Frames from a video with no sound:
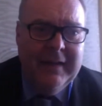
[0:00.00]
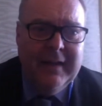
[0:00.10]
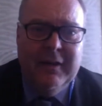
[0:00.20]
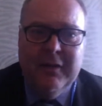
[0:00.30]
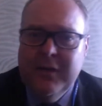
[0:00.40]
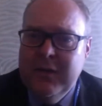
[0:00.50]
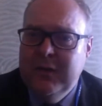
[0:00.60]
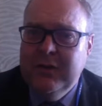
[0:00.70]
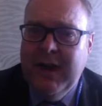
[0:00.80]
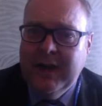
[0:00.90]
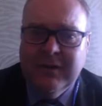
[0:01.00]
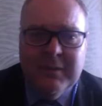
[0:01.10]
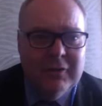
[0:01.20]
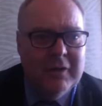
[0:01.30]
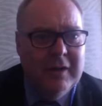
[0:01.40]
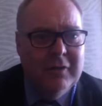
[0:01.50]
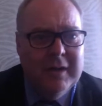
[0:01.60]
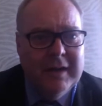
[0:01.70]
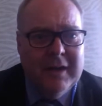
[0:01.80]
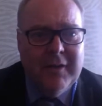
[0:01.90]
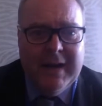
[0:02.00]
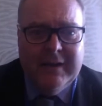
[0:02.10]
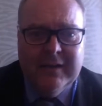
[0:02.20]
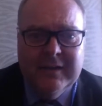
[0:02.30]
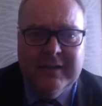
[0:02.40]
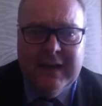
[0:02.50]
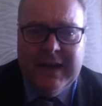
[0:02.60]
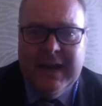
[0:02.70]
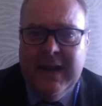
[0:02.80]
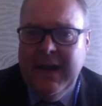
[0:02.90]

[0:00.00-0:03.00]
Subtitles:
enthusiasm is really great to see.